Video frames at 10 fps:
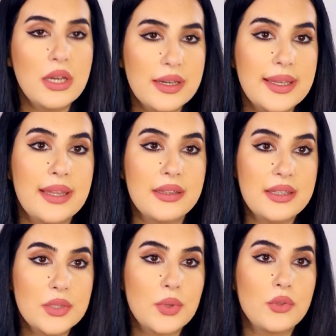Again,
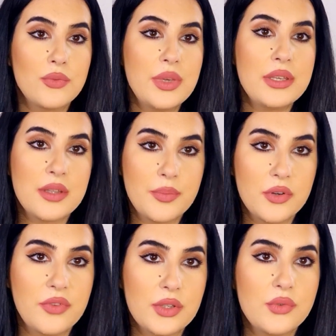this one to me is the
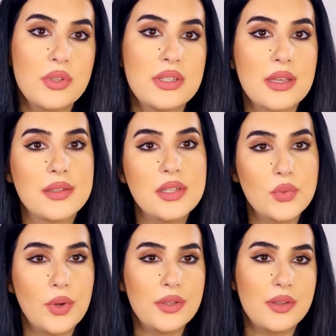perfect unisex.
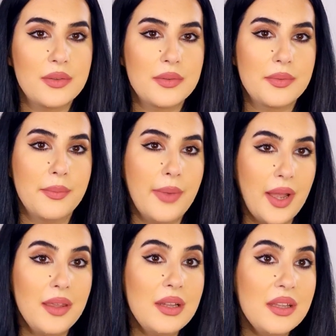This one, it
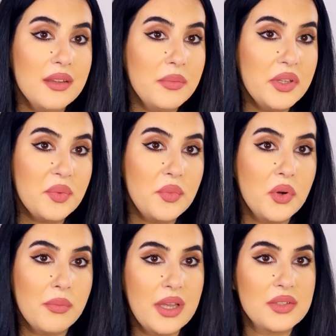might lean a bit
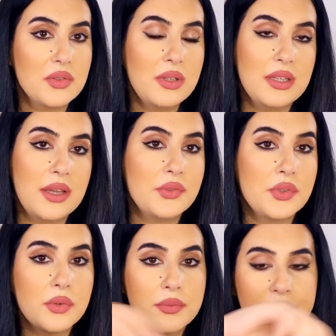more masculine, I don't
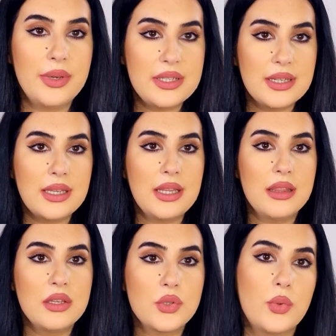know.
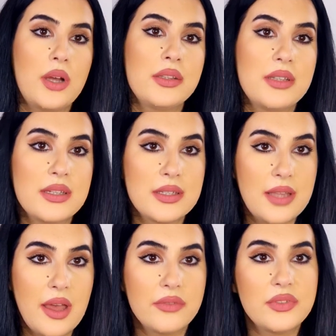Basically, this one doesn't
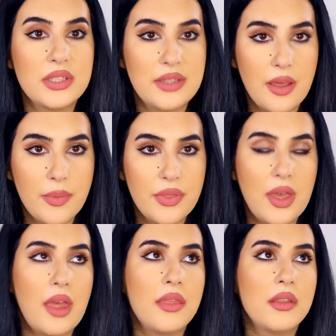have the depth
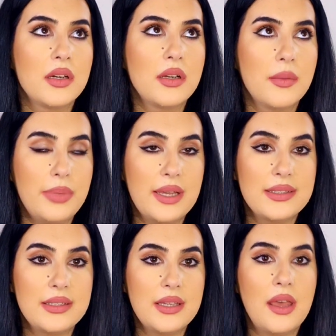and the
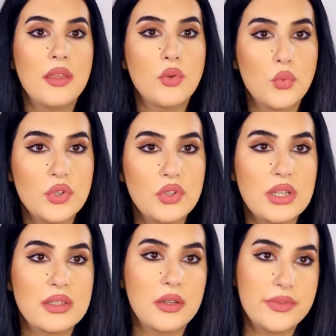complexity and the
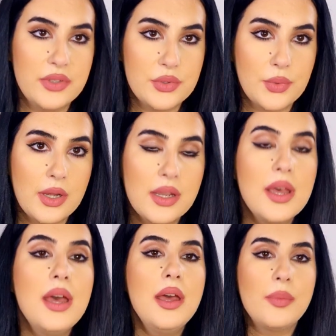richness of this
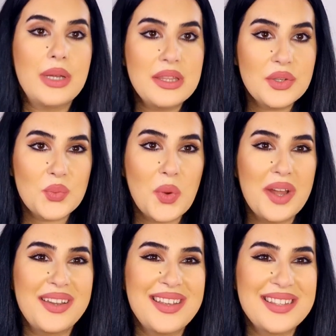one, but this
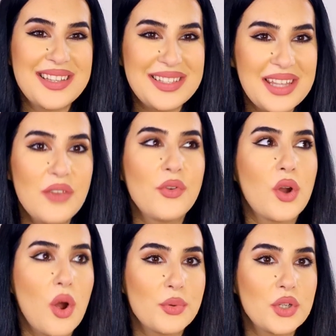one is a
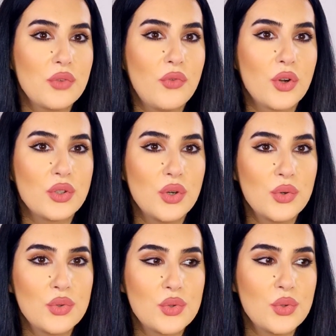safer option for
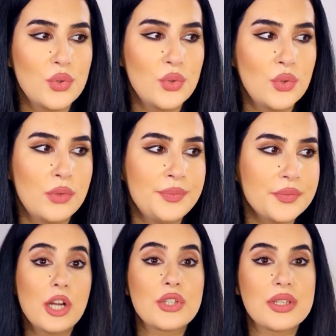those who
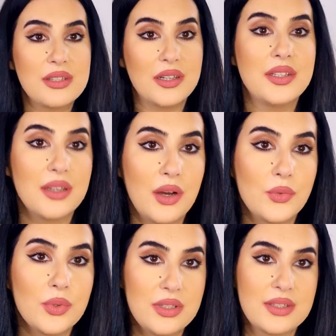are just starting
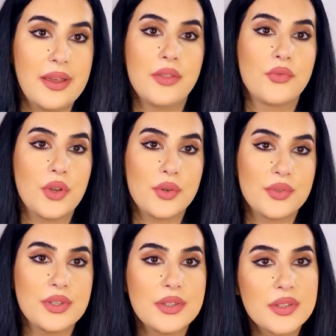out with this kind of
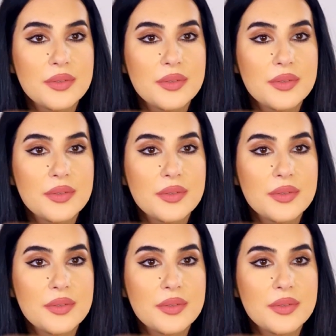fragrances.